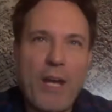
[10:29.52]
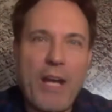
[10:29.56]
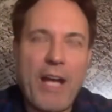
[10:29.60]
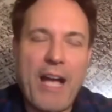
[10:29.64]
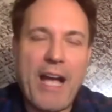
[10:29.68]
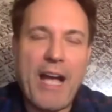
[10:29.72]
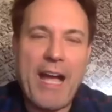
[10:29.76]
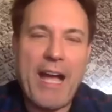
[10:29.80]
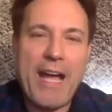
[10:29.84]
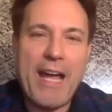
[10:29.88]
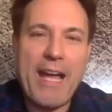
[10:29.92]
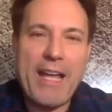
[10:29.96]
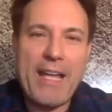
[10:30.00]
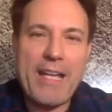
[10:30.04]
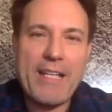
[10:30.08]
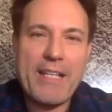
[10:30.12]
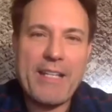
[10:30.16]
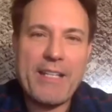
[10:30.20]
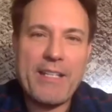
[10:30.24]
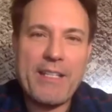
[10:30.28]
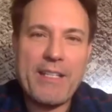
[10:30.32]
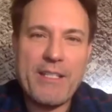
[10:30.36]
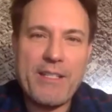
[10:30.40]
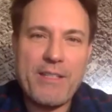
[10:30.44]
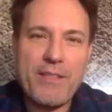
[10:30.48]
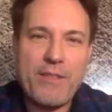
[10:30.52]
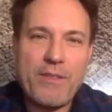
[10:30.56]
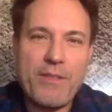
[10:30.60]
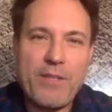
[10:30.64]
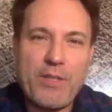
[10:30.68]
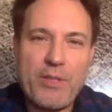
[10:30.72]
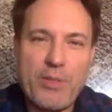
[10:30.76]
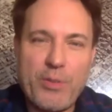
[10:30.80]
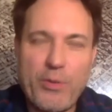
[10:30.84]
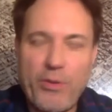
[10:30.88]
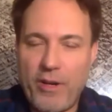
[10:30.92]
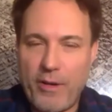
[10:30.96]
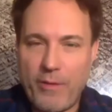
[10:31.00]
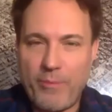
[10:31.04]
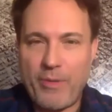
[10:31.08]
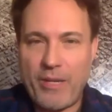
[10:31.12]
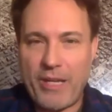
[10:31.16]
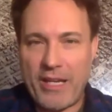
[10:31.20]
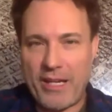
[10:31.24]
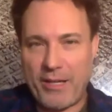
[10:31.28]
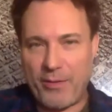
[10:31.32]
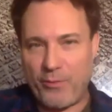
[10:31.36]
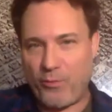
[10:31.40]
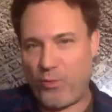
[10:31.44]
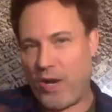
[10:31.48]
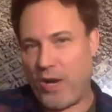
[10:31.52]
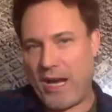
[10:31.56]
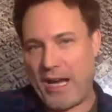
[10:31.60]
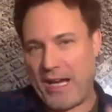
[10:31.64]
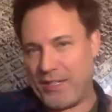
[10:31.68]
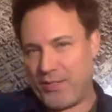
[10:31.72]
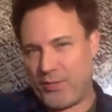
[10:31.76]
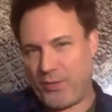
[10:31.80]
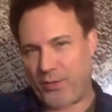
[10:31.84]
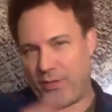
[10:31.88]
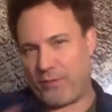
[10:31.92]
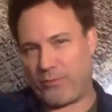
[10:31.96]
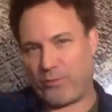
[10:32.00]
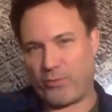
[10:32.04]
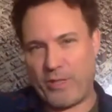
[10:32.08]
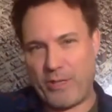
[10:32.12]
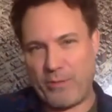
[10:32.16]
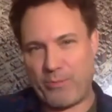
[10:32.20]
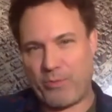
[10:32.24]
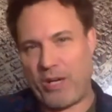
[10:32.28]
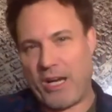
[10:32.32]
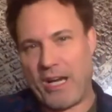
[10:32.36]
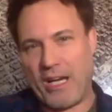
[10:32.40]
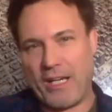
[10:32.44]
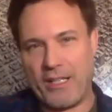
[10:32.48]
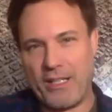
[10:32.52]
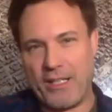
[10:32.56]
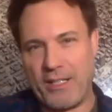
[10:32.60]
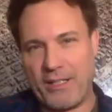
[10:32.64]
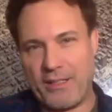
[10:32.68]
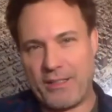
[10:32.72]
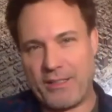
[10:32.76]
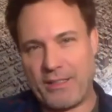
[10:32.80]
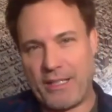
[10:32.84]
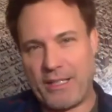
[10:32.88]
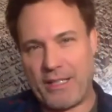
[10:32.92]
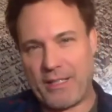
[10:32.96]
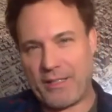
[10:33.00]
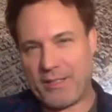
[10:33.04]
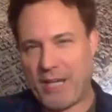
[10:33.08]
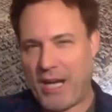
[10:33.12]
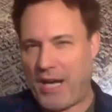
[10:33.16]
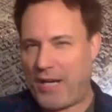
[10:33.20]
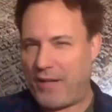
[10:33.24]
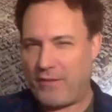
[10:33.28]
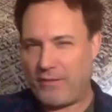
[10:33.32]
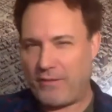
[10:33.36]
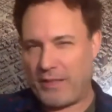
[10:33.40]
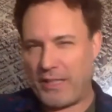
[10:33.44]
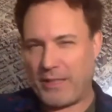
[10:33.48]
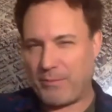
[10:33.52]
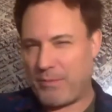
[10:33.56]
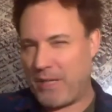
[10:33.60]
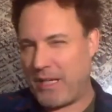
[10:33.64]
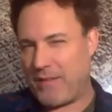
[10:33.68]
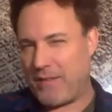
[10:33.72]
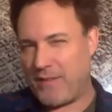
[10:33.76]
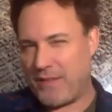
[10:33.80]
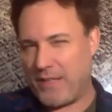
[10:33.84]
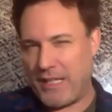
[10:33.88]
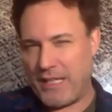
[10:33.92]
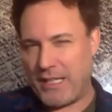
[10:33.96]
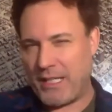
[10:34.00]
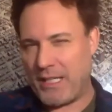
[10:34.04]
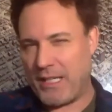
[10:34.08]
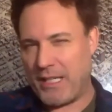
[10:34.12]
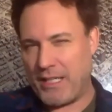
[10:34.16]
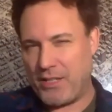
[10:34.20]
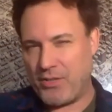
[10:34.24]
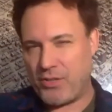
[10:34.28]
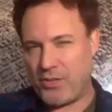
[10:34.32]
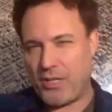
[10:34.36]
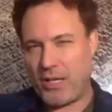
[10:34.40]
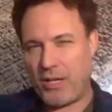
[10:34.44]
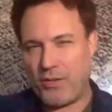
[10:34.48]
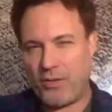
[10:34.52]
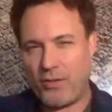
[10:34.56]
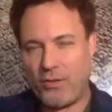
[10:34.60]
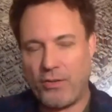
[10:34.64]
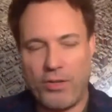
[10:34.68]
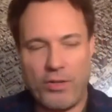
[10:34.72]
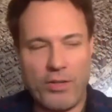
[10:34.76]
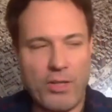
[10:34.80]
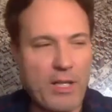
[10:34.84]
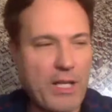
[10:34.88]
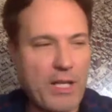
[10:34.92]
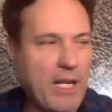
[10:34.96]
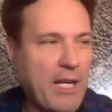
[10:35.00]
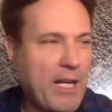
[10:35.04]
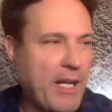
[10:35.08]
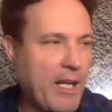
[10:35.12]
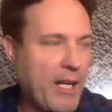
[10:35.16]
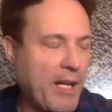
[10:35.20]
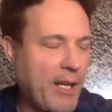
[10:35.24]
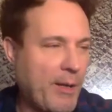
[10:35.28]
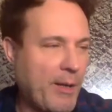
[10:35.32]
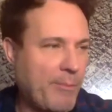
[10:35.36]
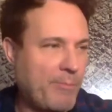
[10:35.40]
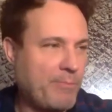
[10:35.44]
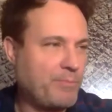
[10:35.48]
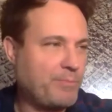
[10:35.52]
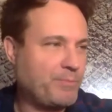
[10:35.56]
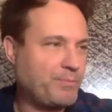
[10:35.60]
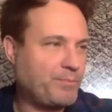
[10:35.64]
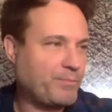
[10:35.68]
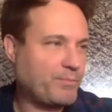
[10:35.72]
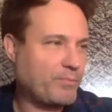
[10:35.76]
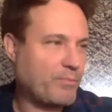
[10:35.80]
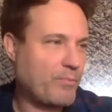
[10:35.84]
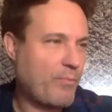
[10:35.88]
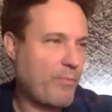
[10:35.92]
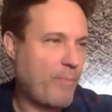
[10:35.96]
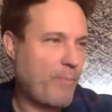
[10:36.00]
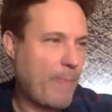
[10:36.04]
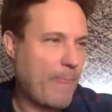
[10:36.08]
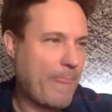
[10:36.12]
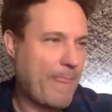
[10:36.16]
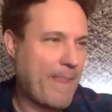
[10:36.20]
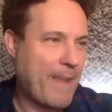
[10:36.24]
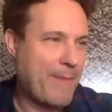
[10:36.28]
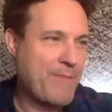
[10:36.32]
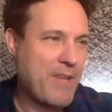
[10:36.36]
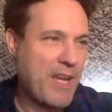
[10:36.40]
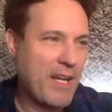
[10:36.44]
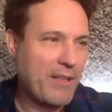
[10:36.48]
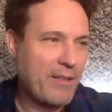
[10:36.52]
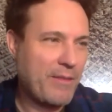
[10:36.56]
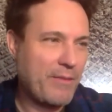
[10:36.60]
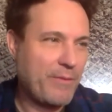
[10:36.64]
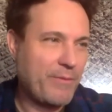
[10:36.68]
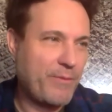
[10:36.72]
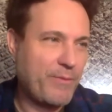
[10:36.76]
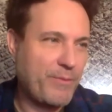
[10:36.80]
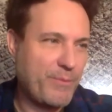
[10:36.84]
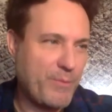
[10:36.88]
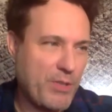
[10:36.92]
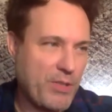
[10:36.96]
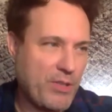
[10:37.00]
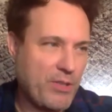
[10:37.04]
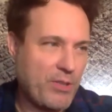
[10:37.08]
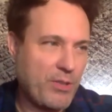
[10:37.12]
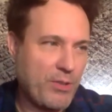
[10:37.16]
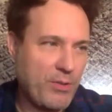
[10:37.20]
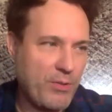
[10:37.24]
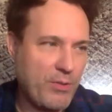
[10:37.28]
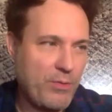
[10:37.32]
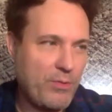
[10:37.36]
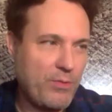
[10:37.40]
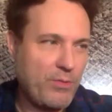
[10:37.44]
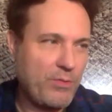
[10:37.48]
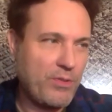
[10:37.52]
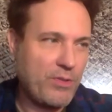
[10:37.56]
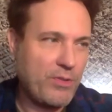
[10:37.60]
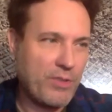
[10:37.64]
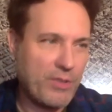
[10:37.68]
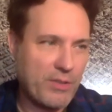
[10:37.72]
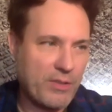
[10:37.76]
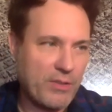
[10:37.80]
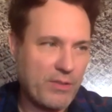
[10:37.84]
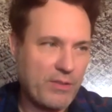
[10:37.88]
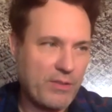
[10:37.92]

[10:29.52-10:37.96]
the story about why I sort of rebranded, and it's kind of like my thing in general, I'm not a huge